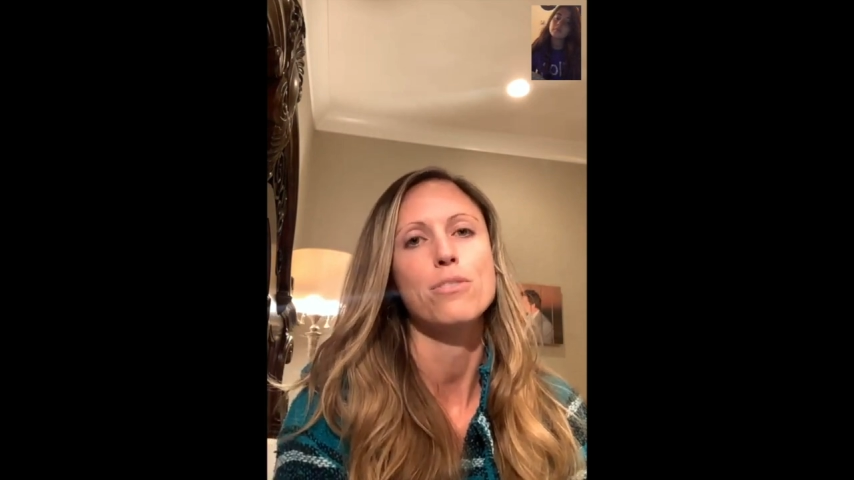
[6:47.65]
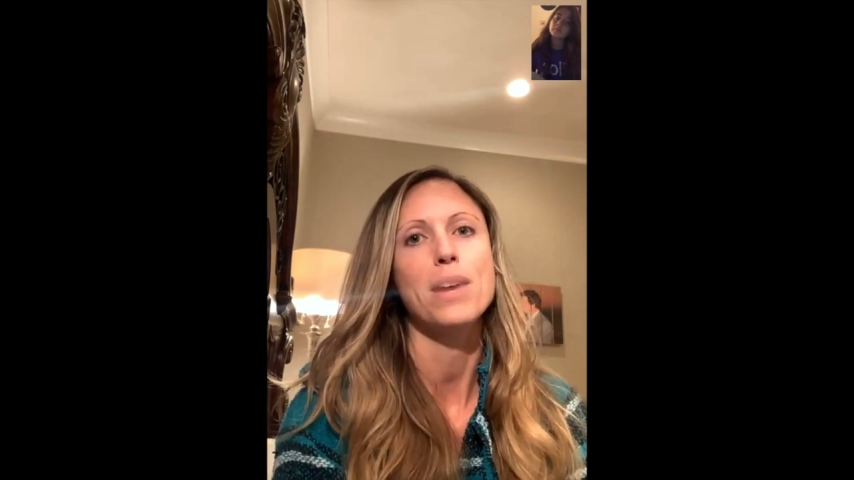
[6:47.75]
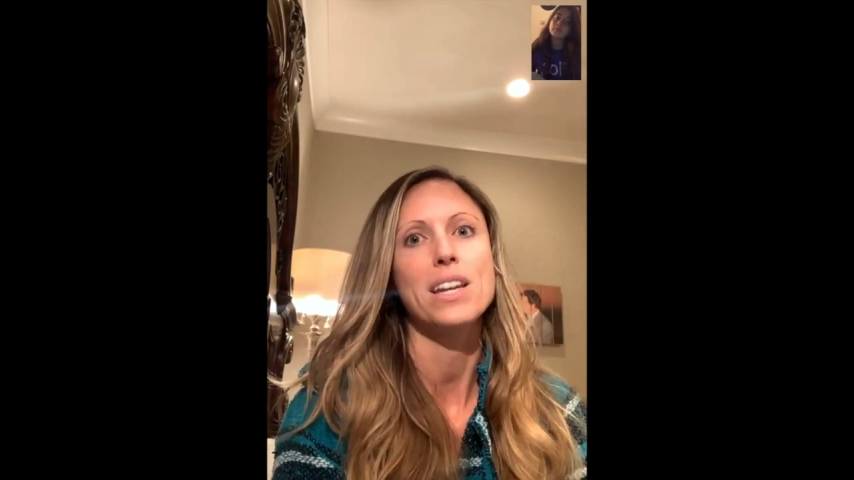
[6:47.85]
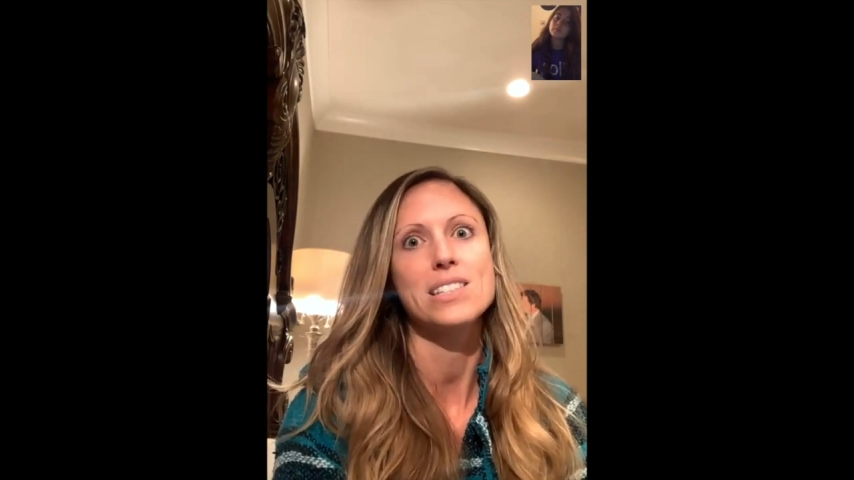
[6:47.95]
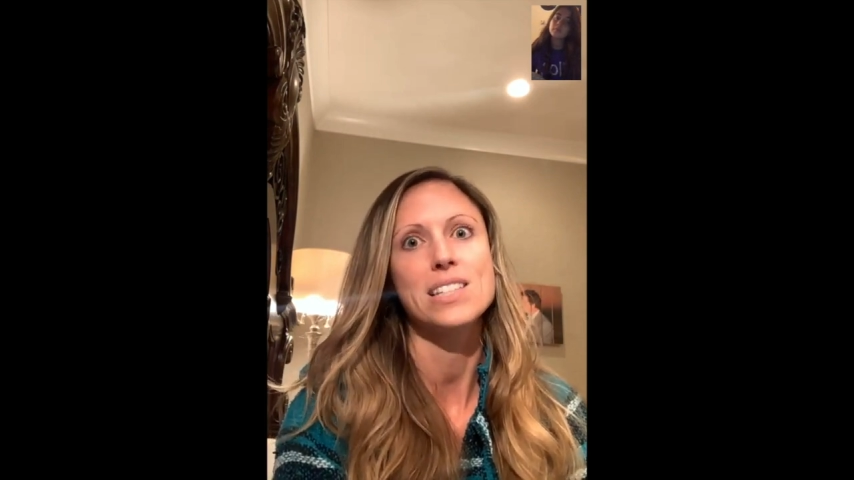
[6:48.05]

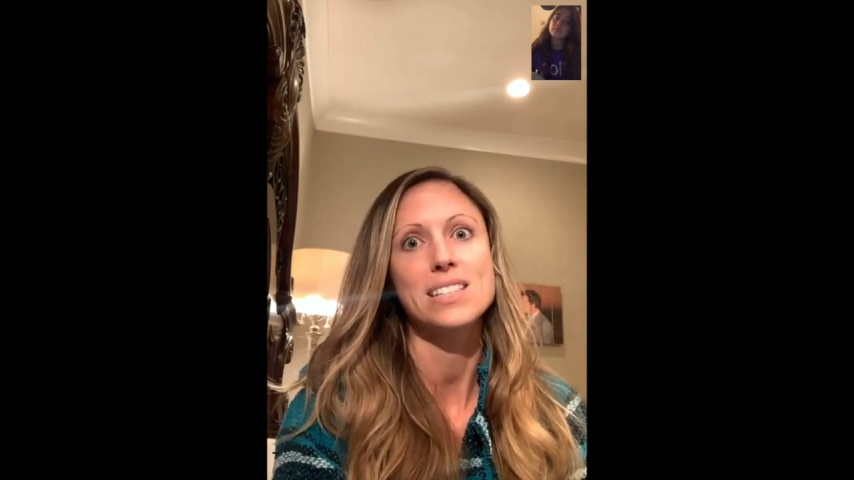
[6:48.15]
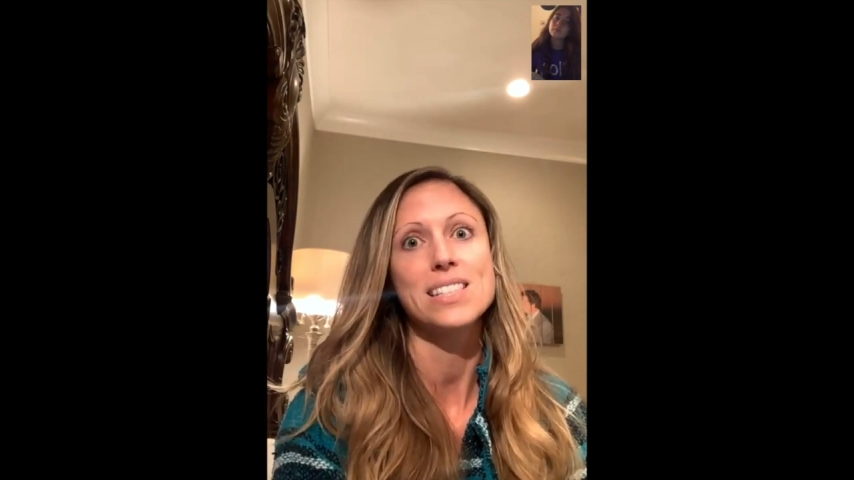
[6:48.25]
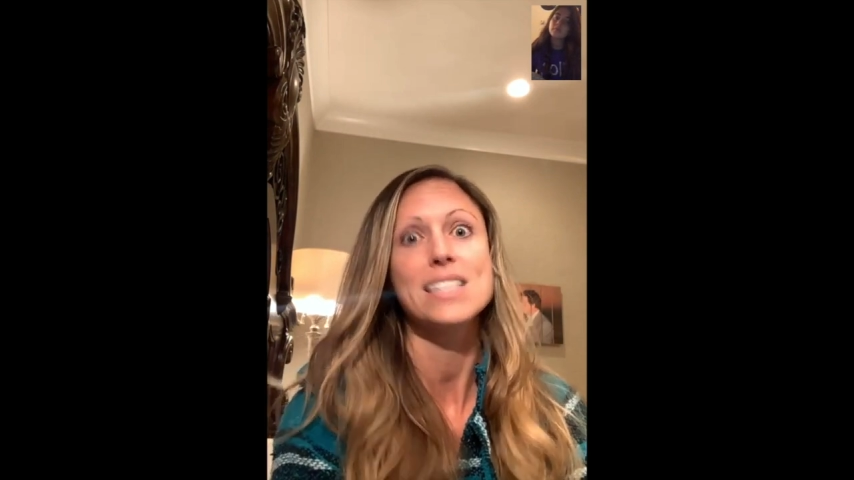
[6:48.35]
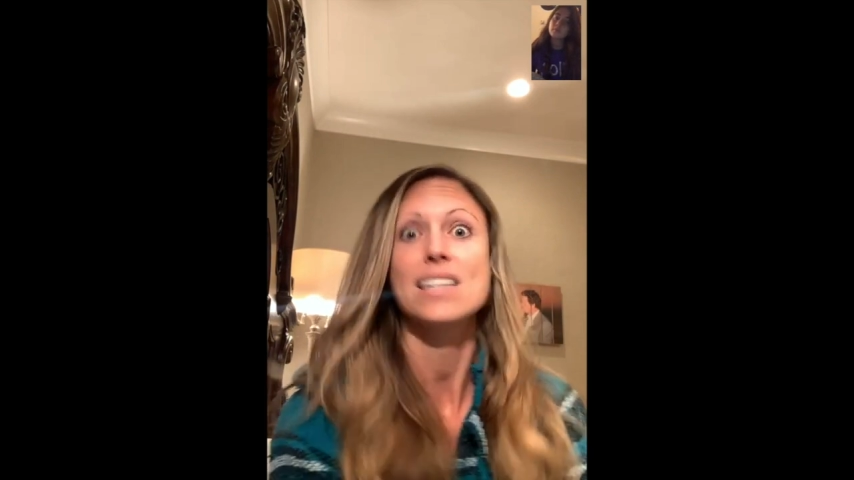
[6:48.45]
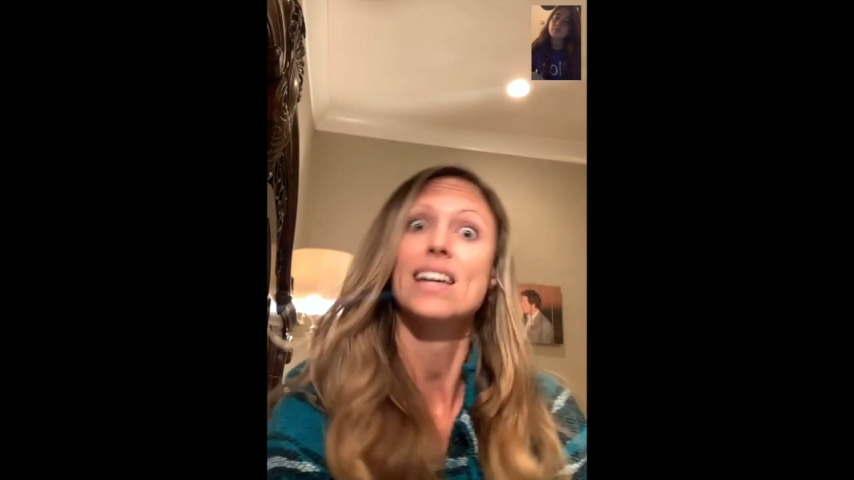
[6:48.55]
medicines
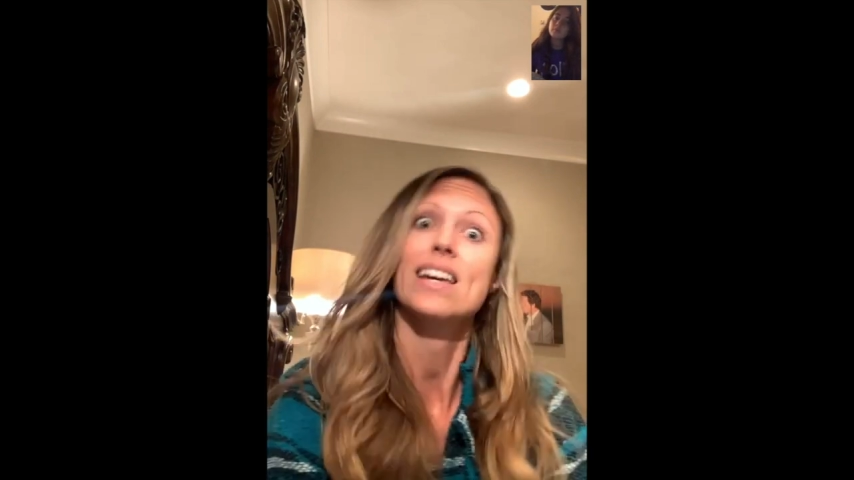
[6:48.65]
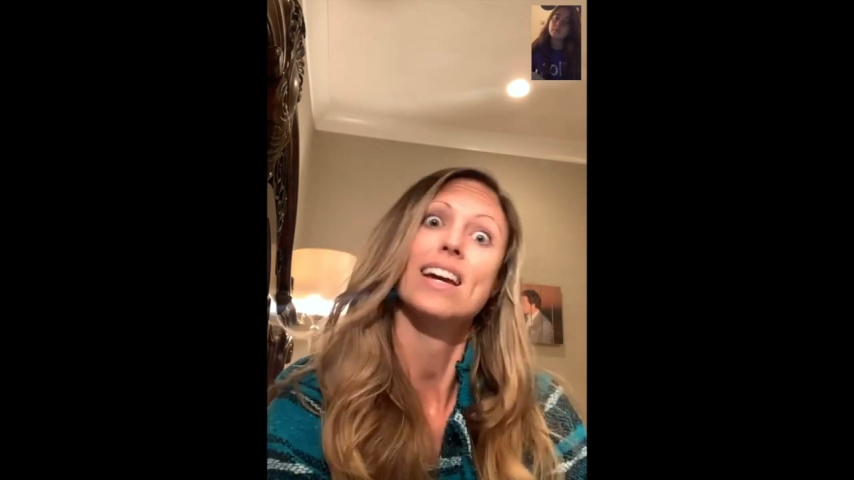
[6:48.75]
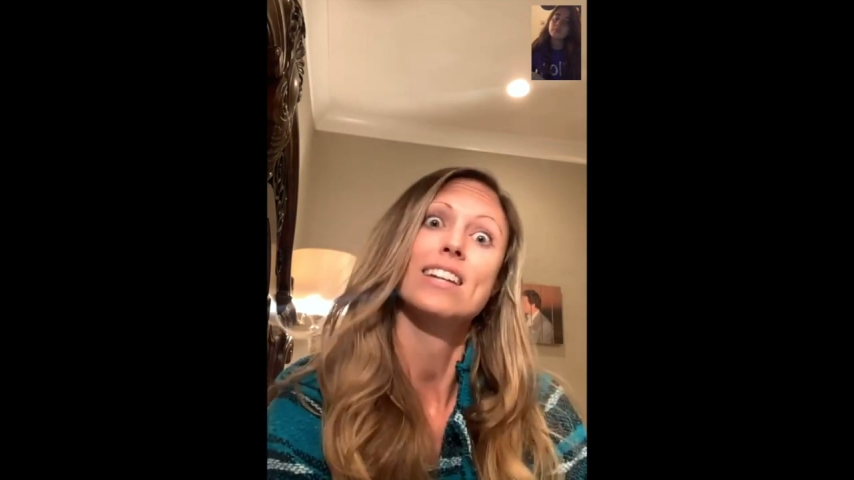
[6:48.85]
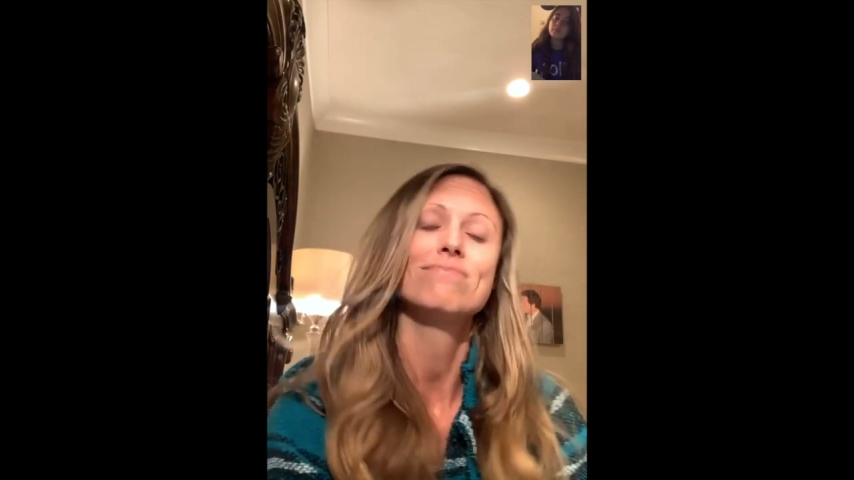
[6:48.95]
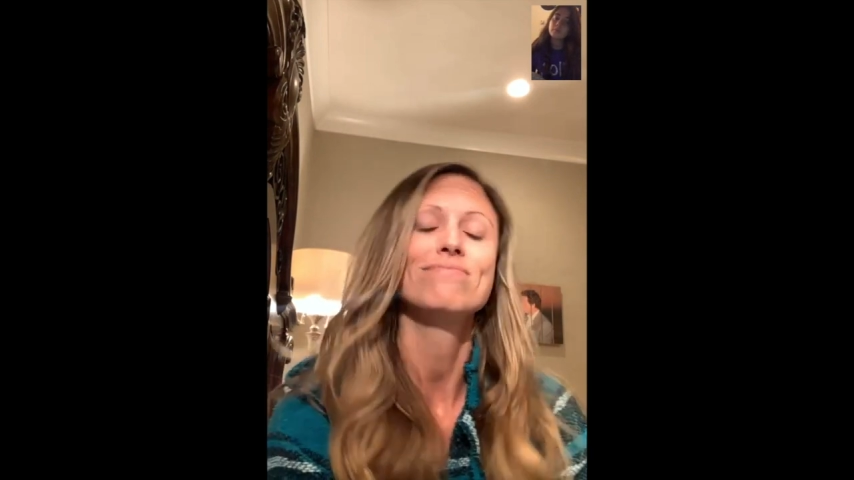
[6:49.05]
to kick
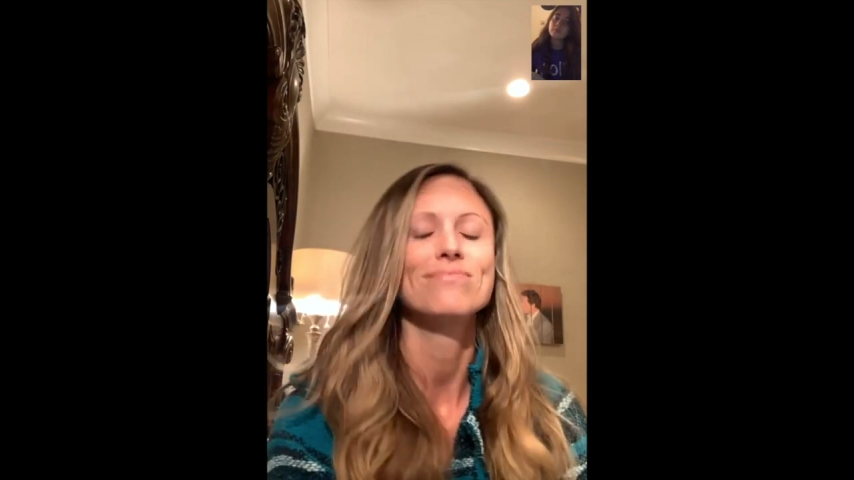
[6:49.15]
in.